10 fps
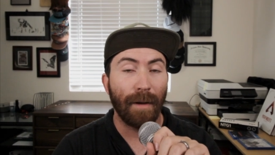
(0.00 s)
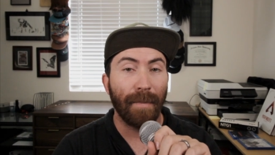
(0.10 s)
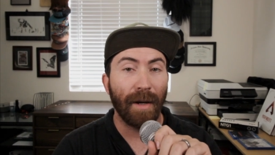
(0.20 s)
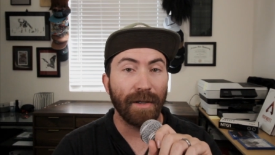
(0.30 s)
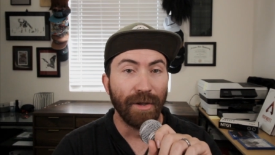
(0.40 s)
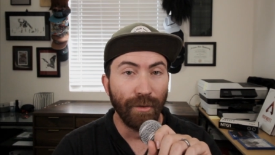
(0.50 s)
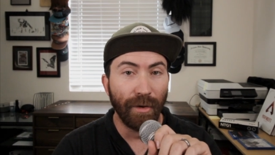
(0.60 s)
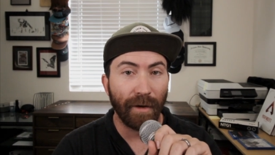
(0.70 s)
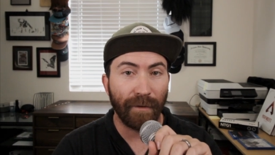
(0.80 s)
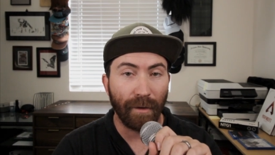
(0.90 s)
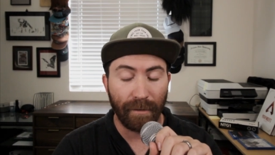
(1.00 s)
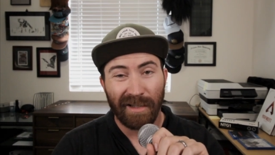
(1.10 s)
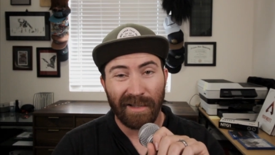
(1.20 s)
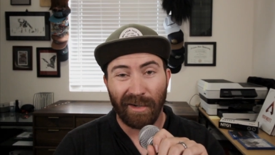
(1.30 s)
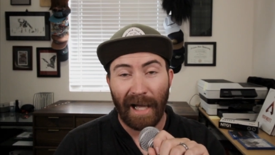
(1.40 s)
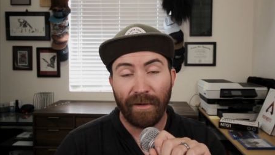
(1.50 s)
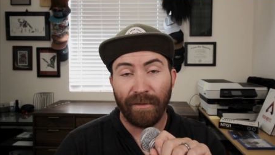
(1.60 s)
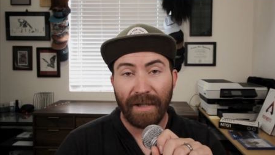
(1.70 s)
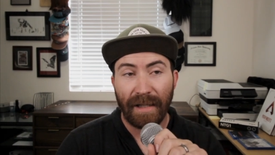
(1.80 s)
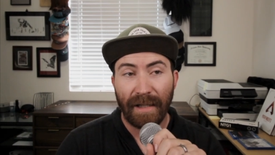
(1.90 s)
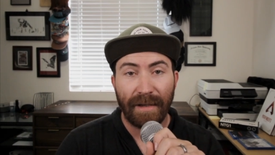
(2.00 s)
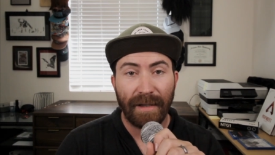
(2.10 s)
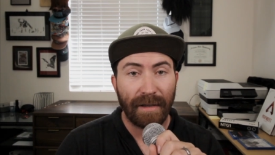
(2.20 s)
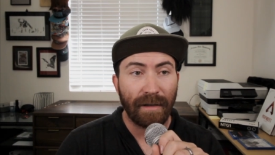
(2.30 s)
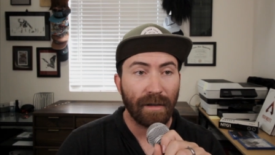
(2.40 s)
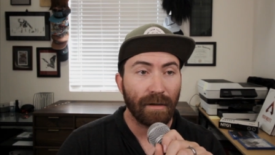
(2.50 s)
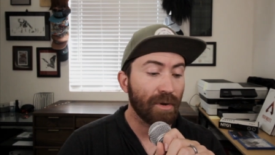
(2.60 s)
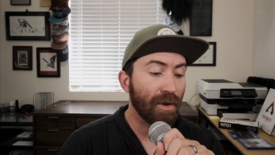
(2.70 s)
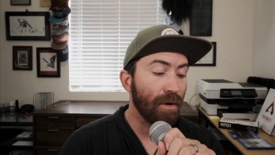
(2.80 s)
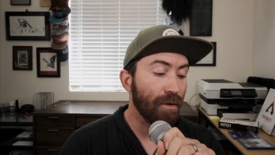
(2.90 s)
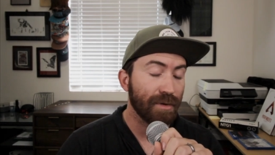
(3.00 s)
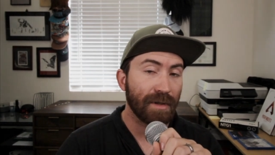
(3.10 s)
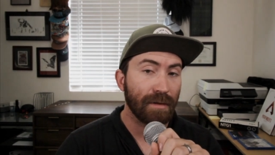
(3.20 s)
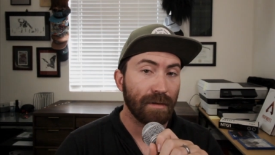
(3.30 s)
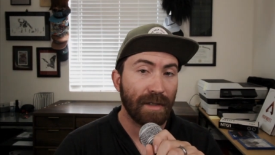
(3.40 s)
beautiful. So I don't think anything can come close